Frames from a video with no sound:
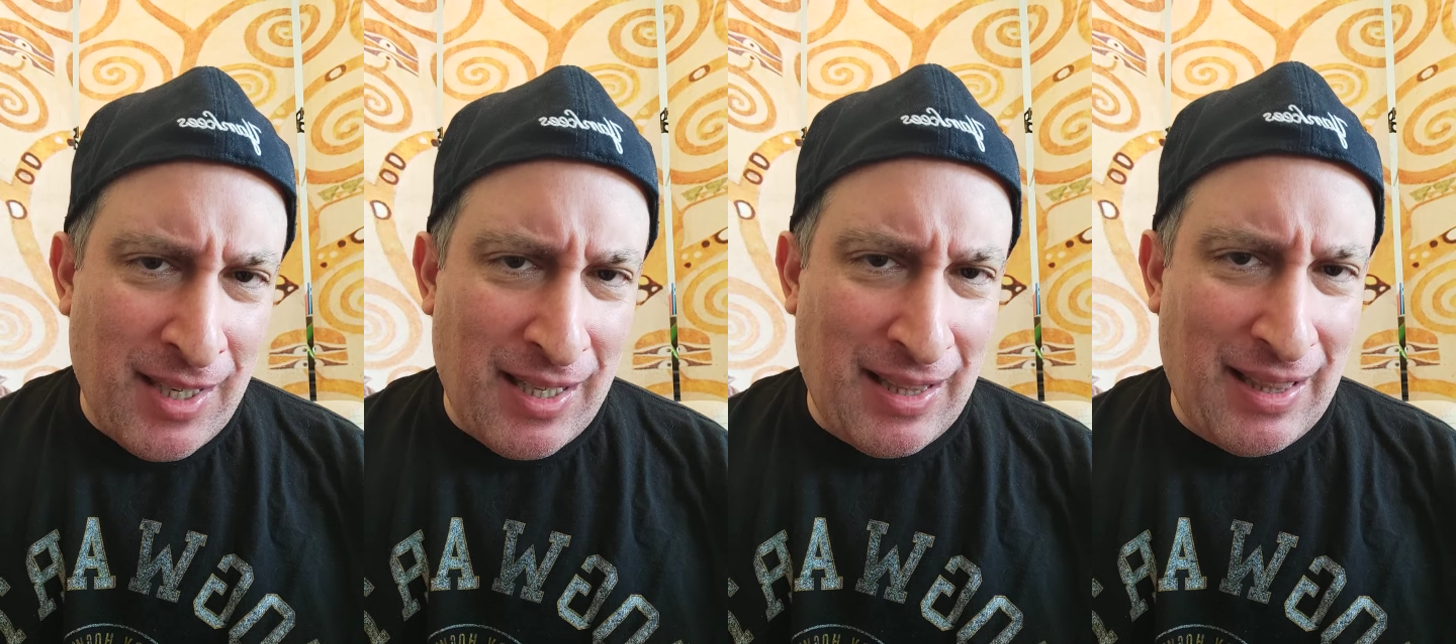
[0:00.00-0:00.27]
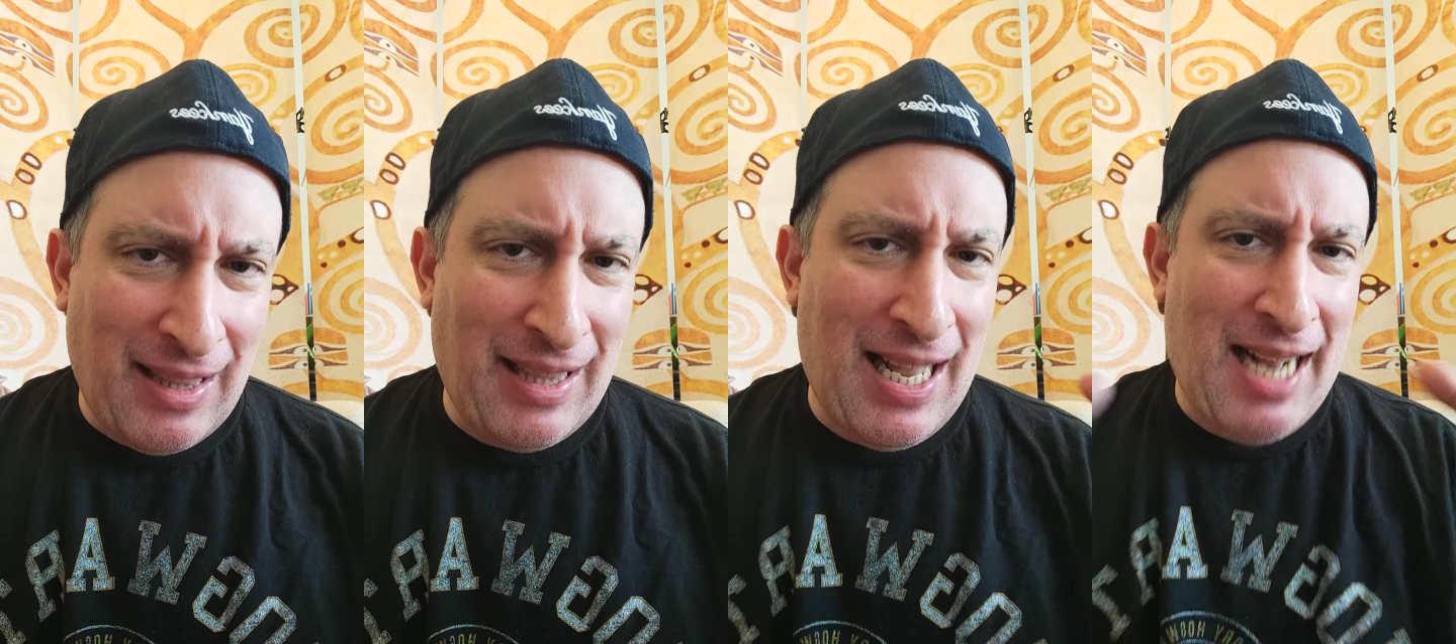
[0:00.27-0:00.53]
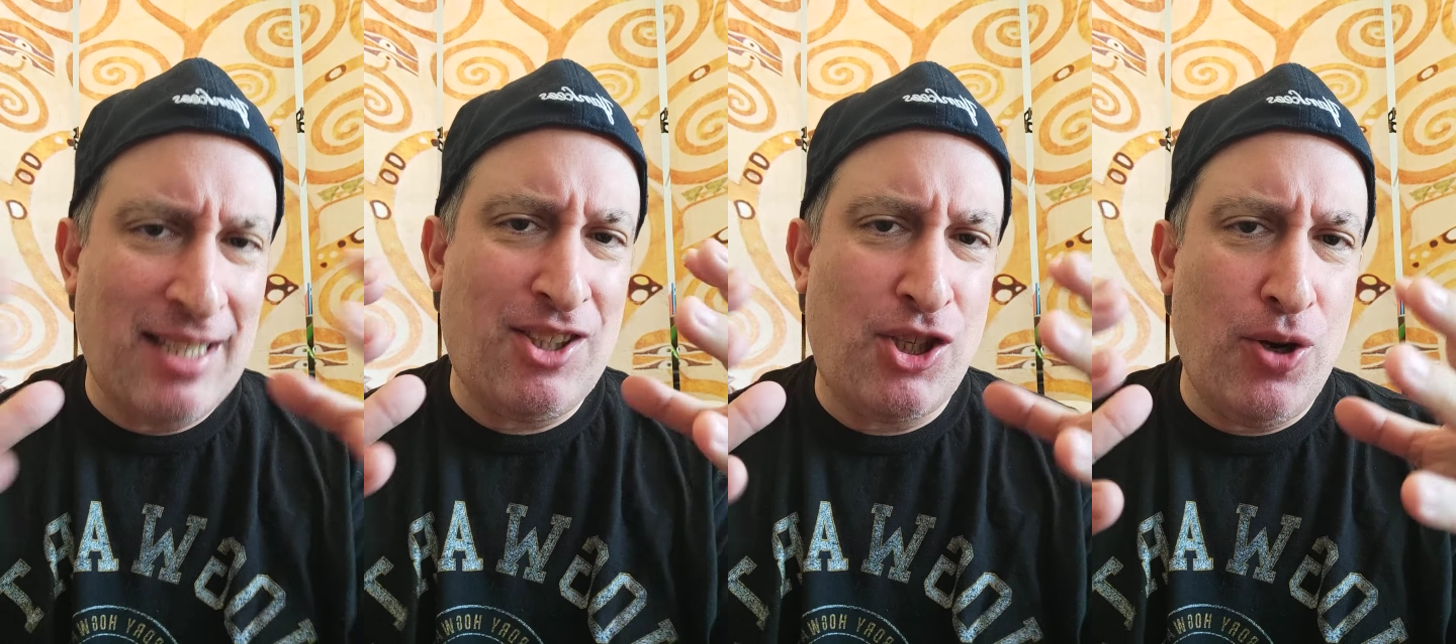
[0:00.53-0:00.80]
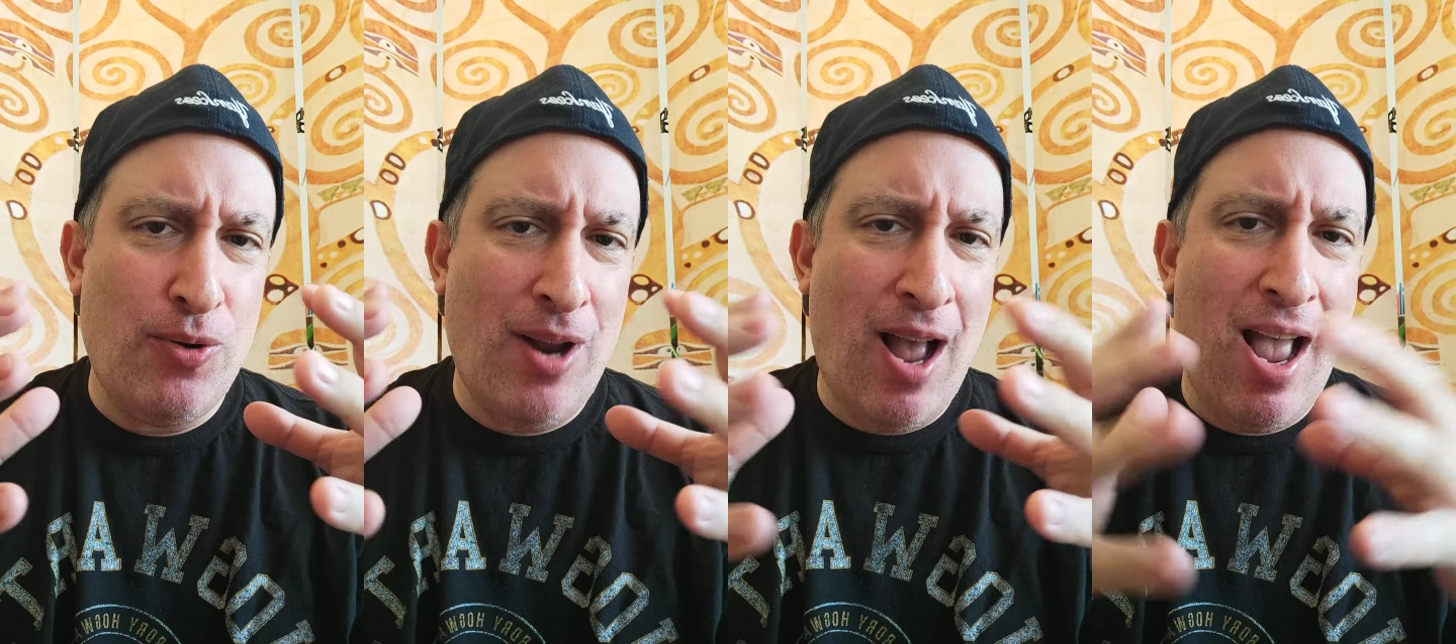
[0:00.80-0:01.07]
Let's
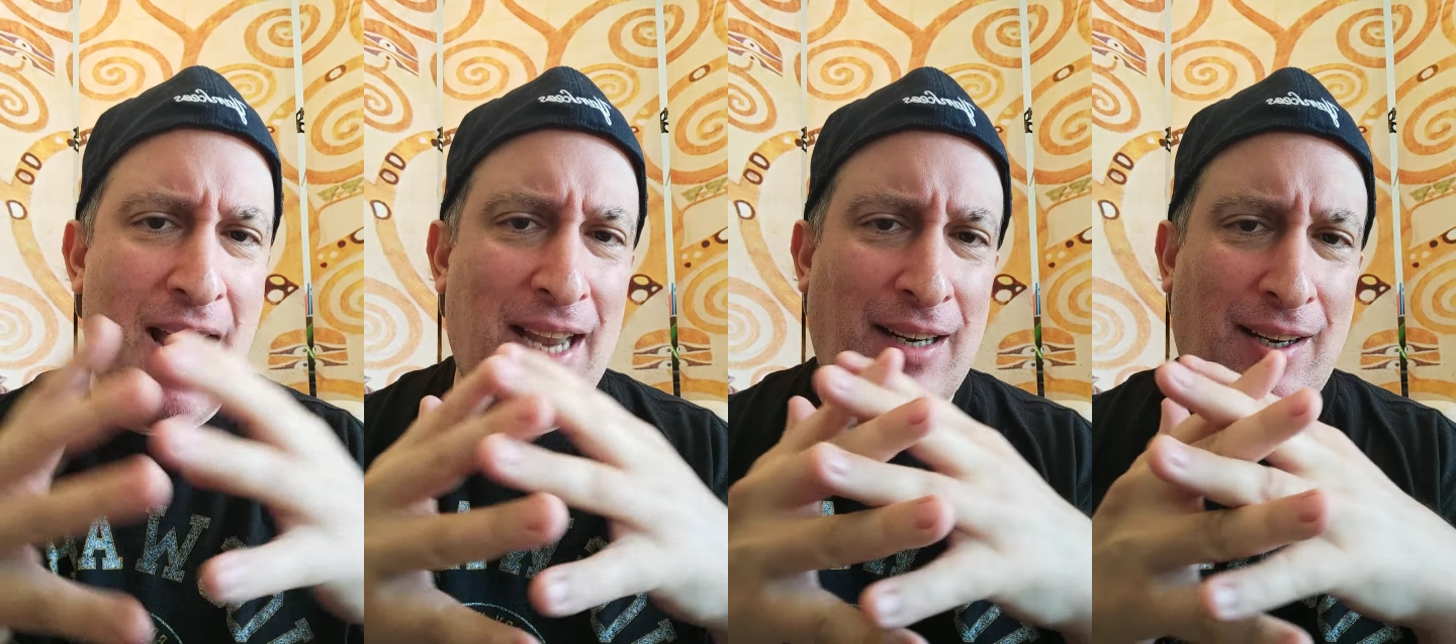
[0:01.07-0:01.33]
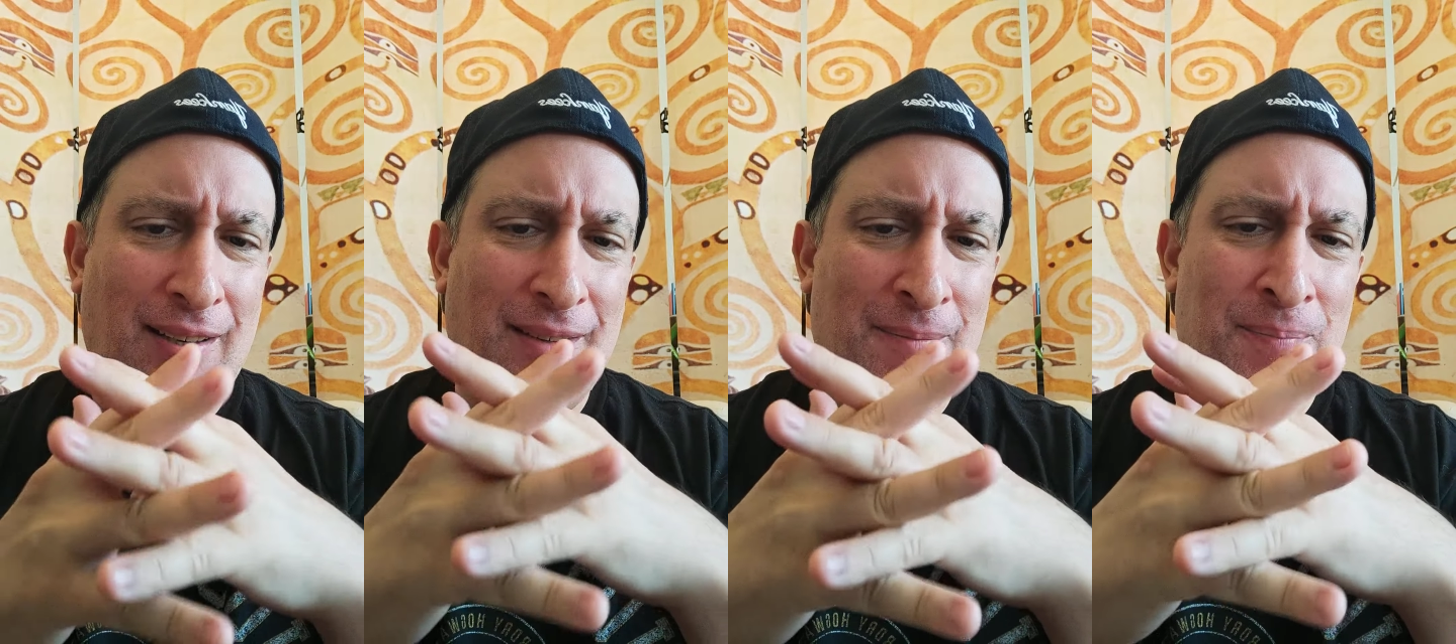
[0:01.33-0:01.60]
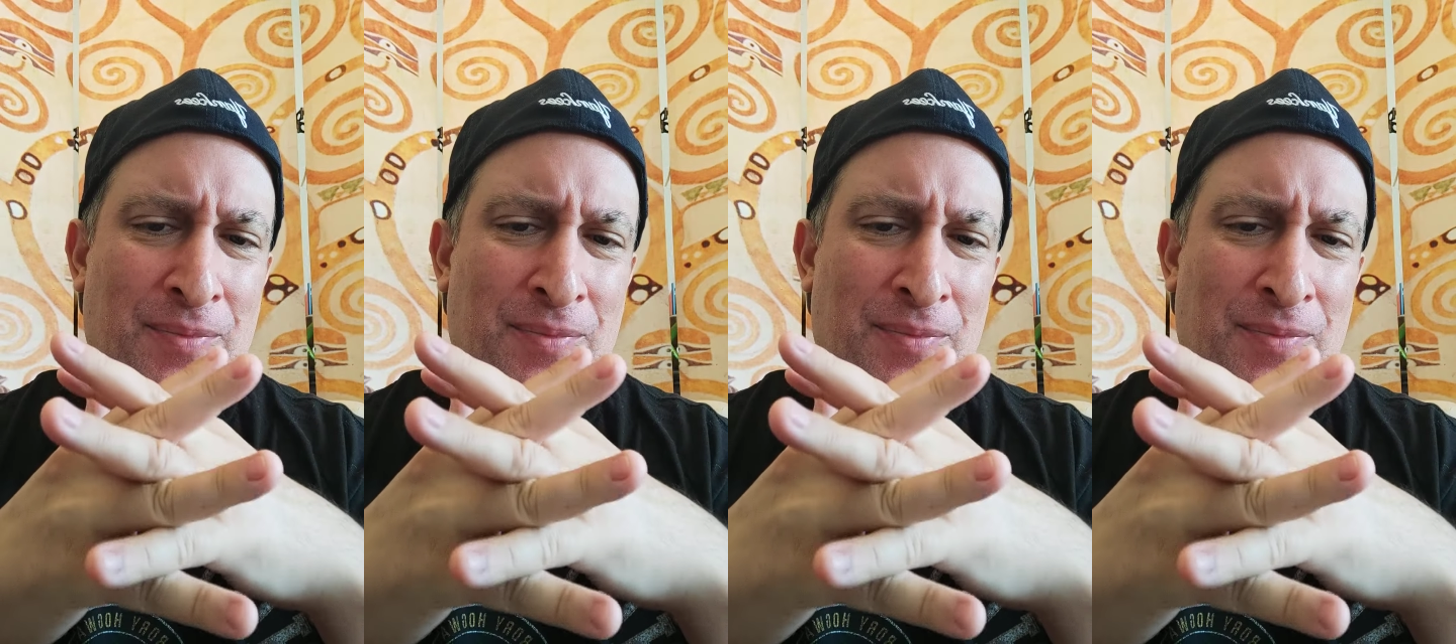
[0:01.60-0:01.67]
unite.